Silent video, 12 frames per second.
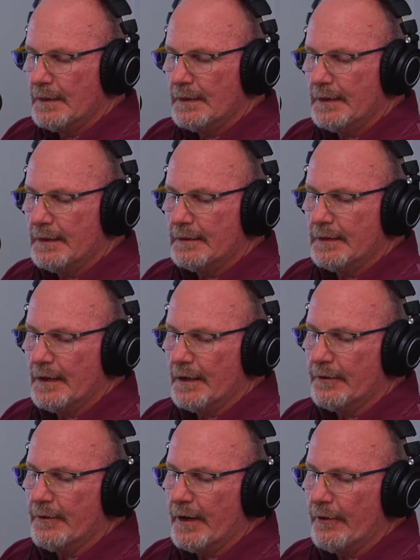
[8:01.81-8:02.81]
The
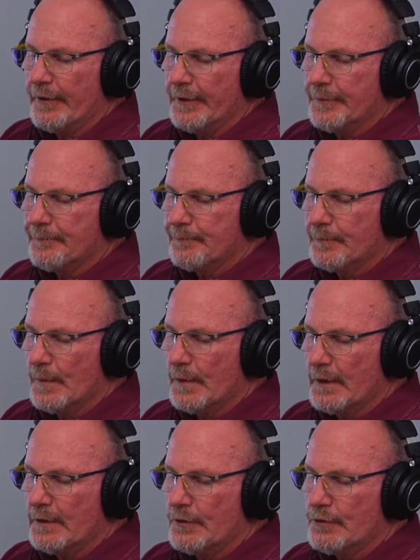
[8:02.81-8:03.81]
other area
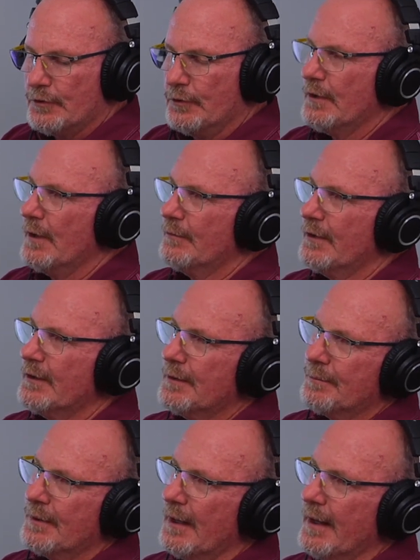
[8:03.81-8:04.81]
that the shoe comes into
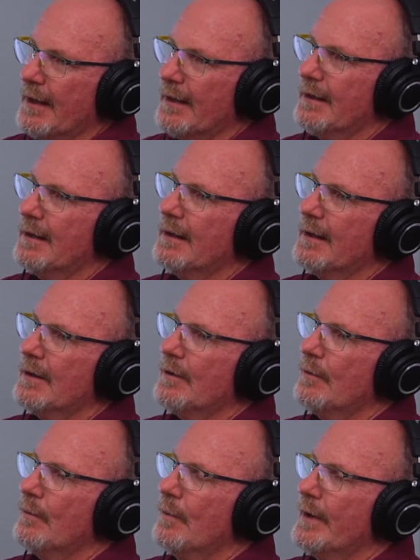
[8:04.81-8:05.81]
play
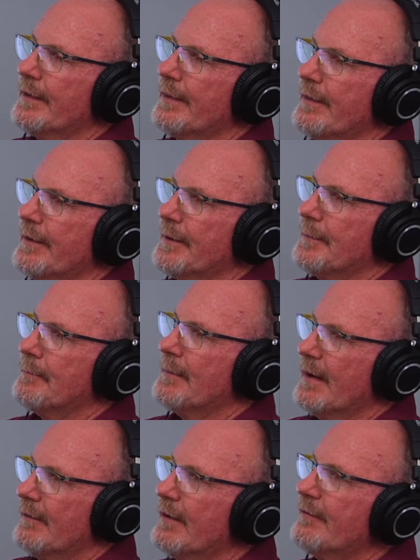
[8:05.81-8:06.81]
with
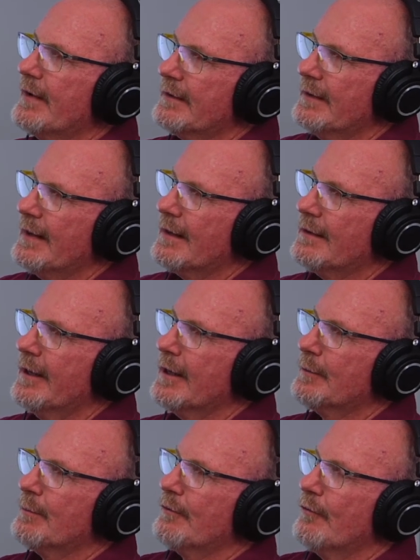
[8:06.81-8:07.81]
affecting
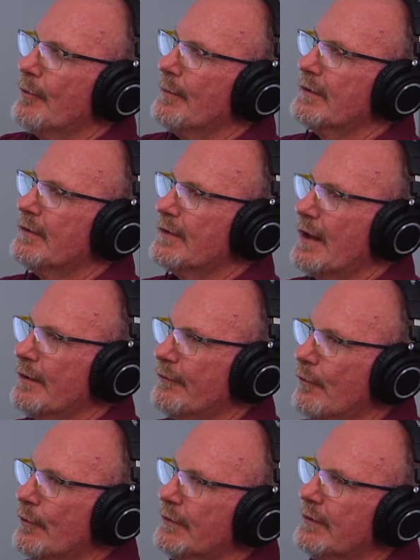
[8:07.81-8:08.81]
athletic performance is how the
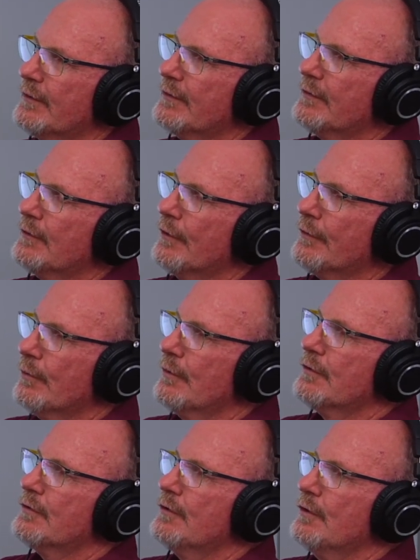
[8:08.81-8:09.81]
forces go through
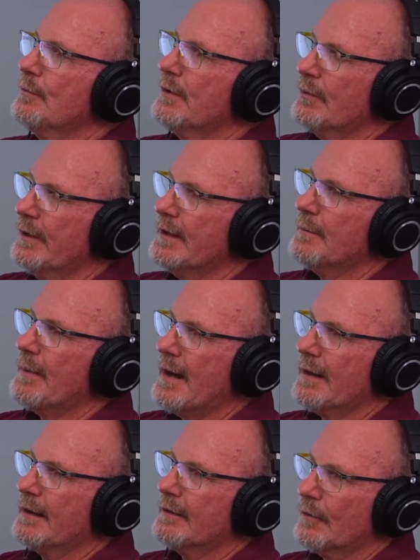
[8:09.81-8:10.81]
the shoe between the
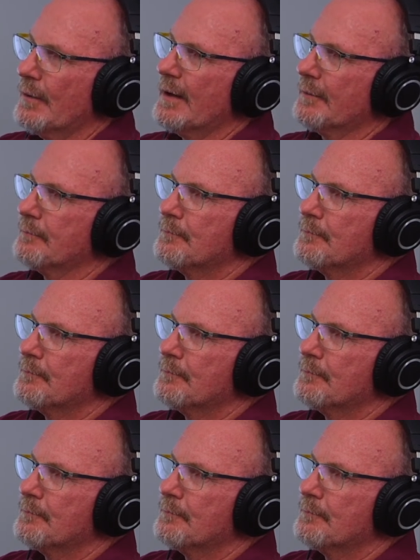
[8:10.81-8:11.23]
body and the ground.